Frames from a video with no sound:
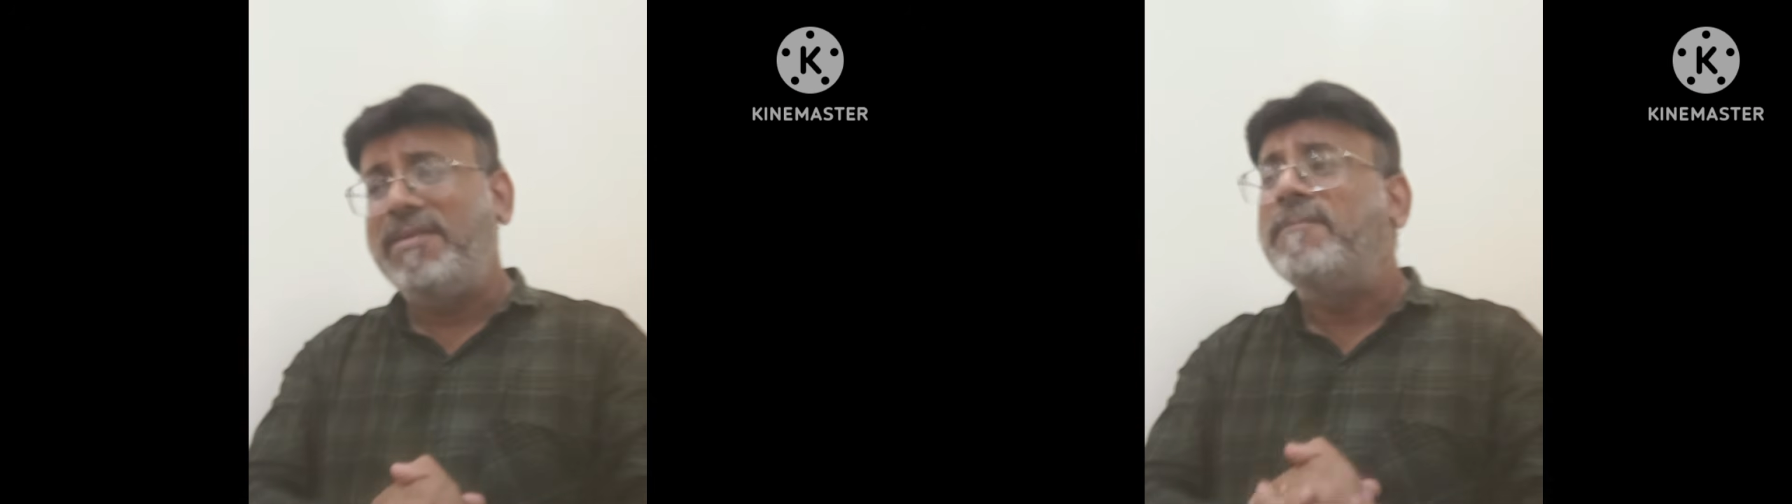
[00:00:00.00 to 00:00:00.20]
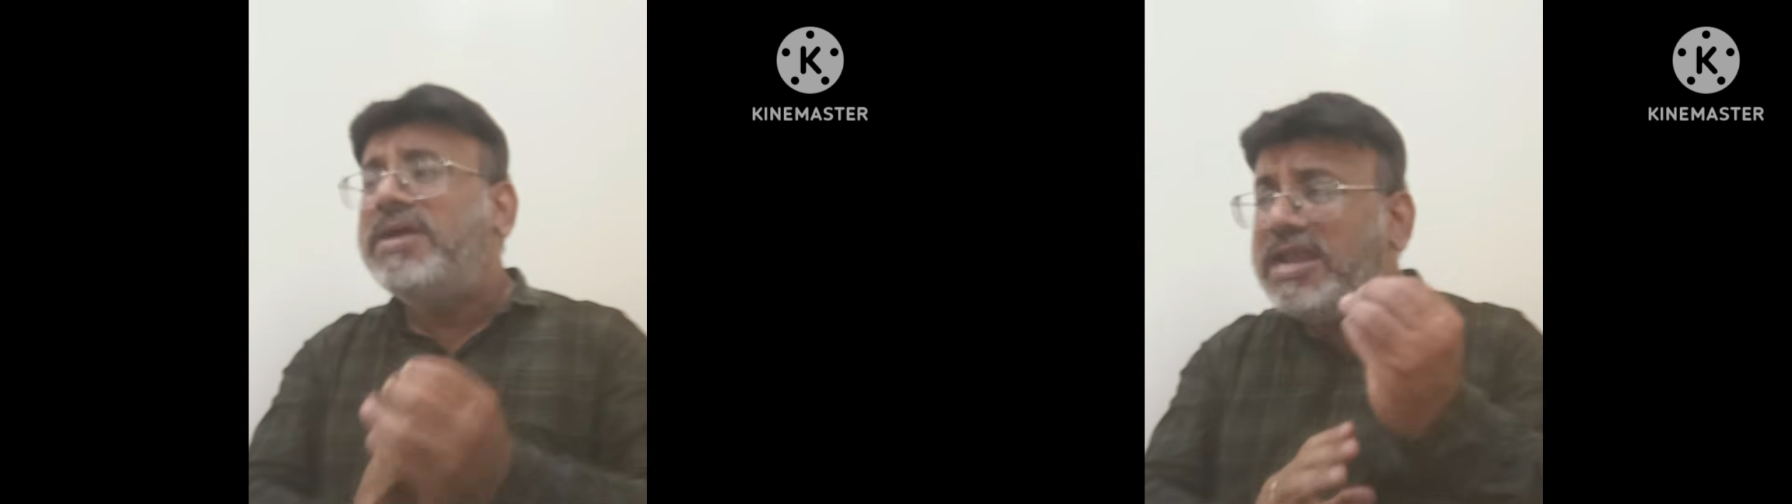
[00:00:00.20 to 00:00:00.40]

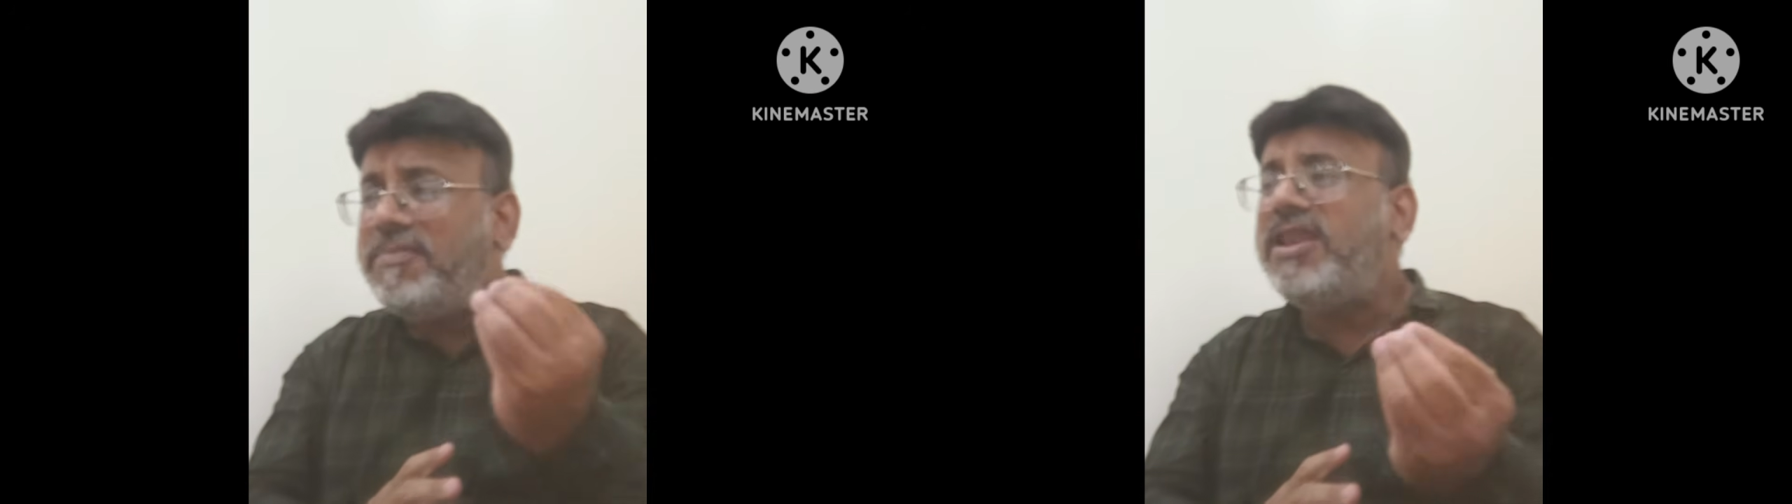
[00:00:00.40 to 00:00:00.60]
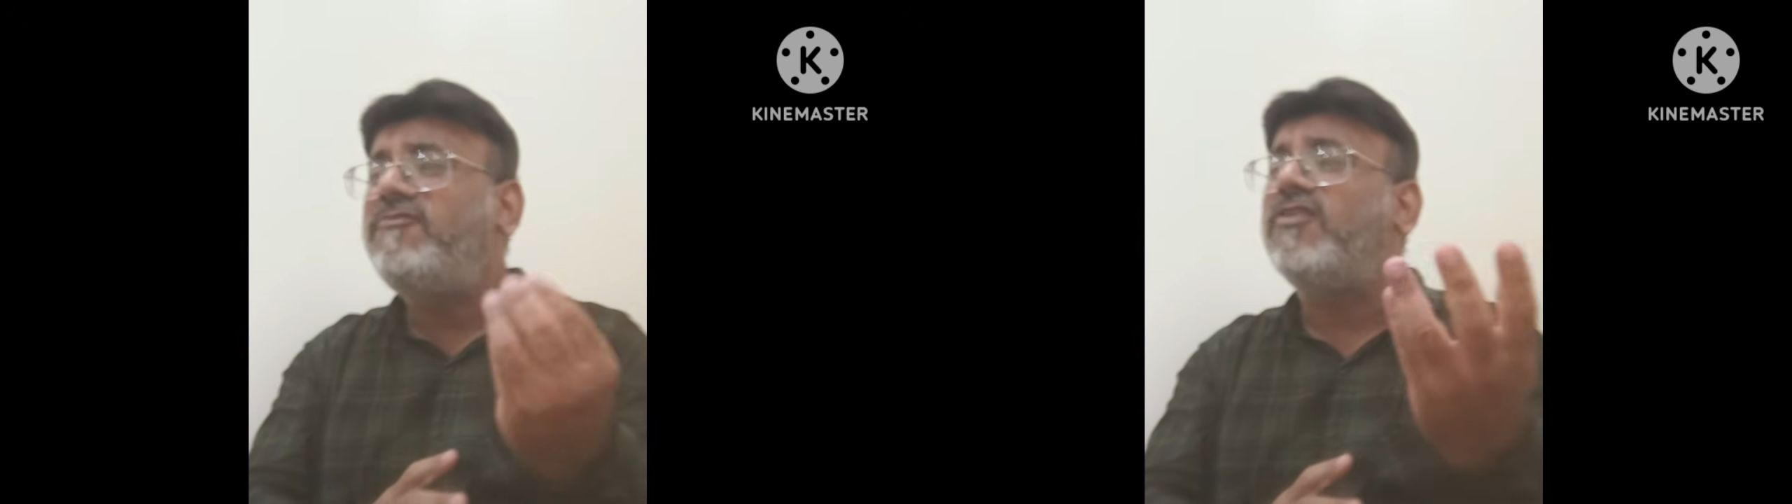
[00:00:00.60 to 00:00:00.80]

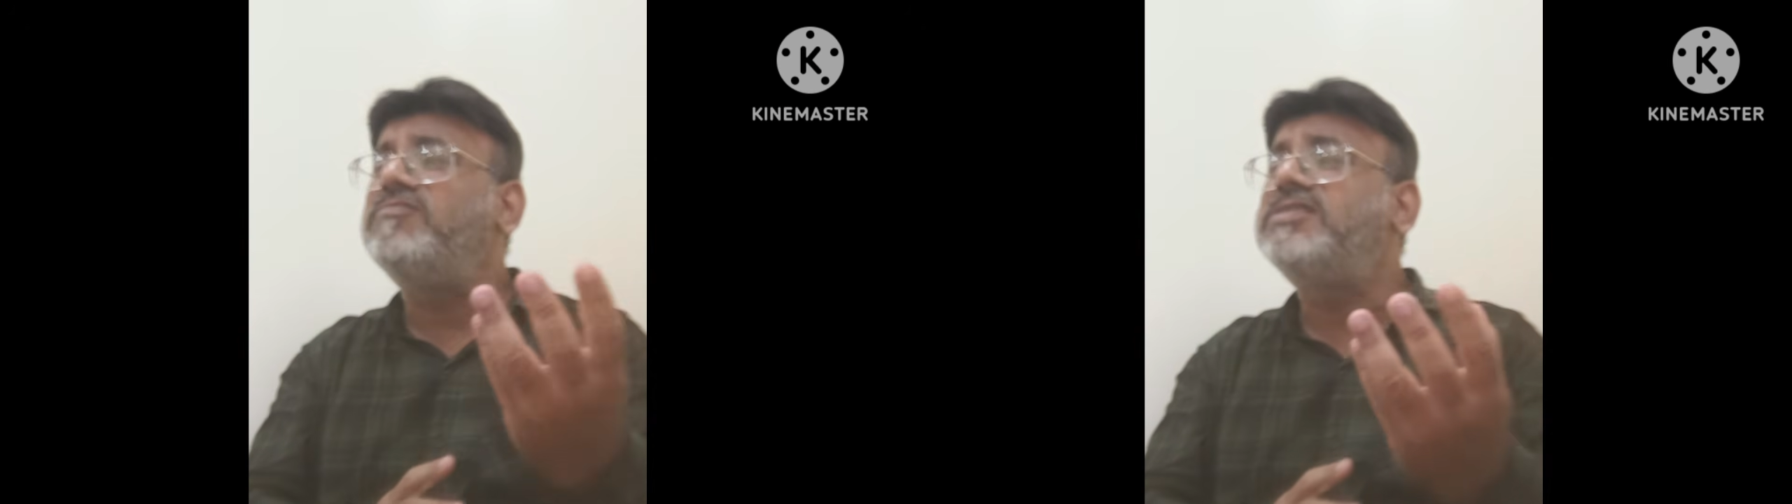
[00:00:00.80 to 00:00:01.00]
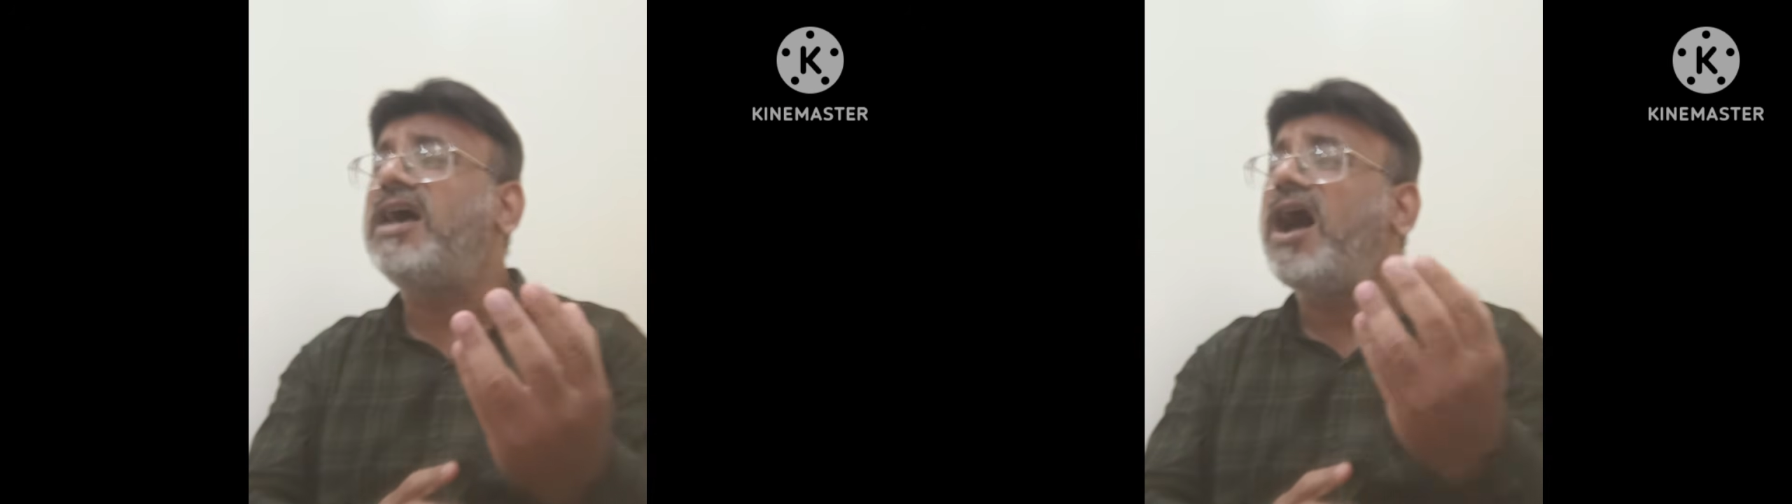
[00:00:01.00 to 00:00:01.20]
Midbrain forms the